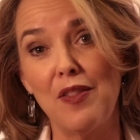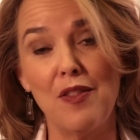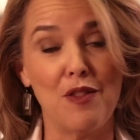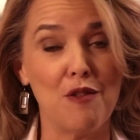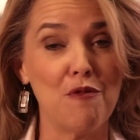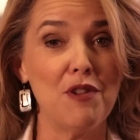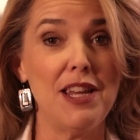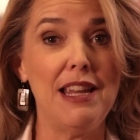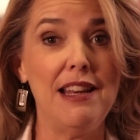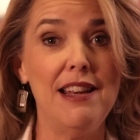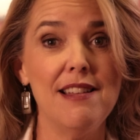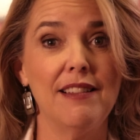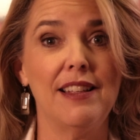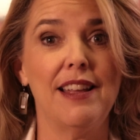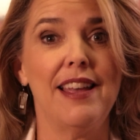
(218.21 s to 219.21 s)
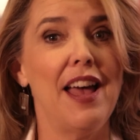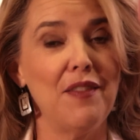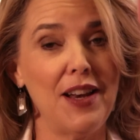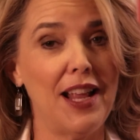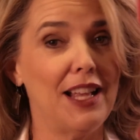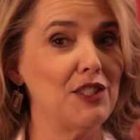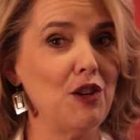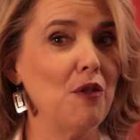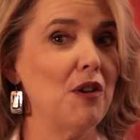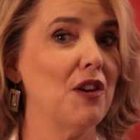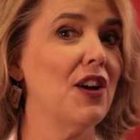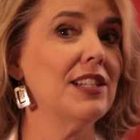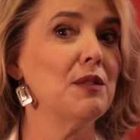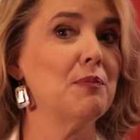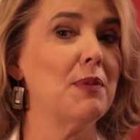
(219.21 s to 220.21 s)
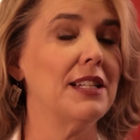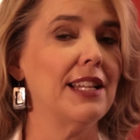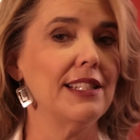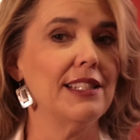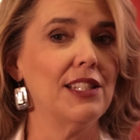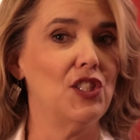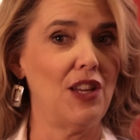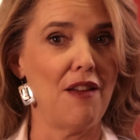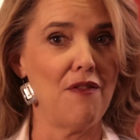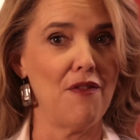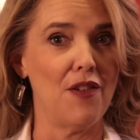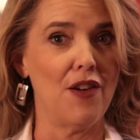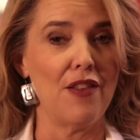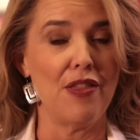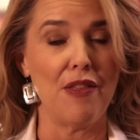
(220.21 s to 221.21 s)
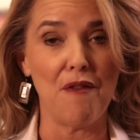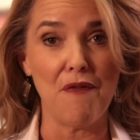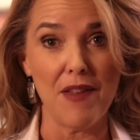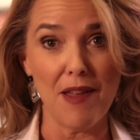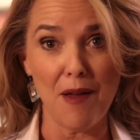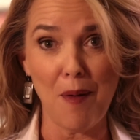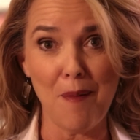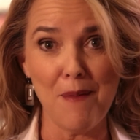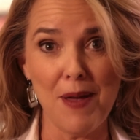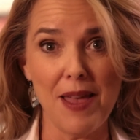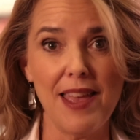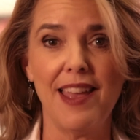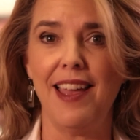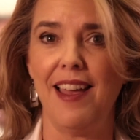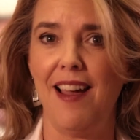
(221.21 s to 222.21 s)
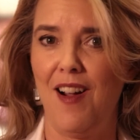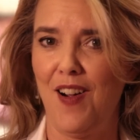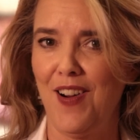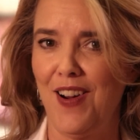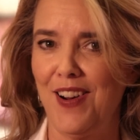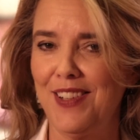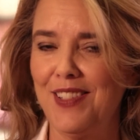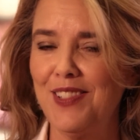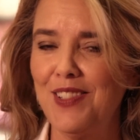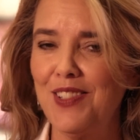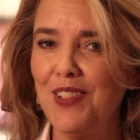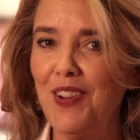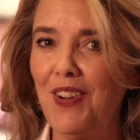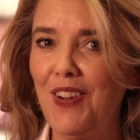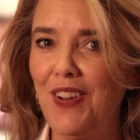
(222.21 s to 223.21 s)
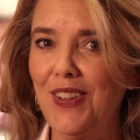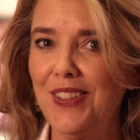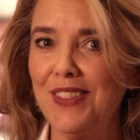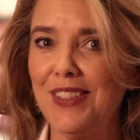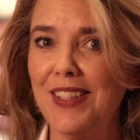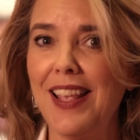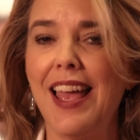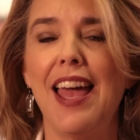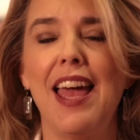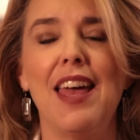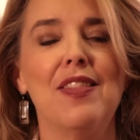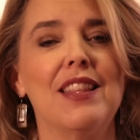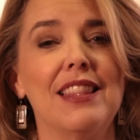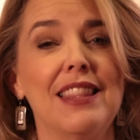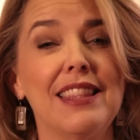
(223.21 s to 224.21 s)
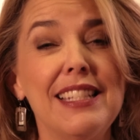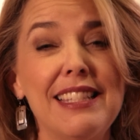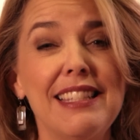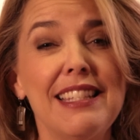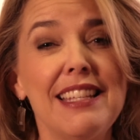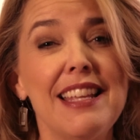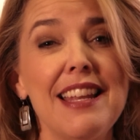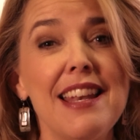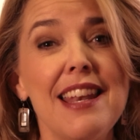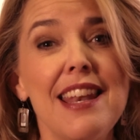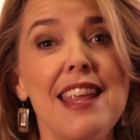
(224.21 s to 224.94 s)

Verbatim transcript: The Read, Heaven Has No Regrets by Tessa Shaffer. The film, Heart and Souls. And The Listen,